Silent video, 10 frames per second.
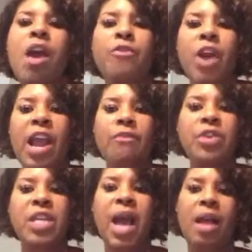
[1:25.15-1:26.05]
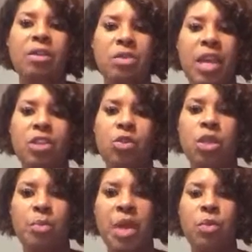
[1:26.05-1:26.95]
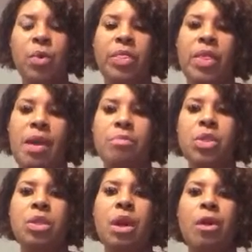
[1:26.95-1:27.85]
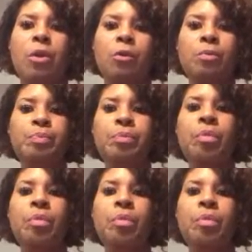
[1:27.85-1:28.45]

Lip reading: for every dollar that you spend with them. So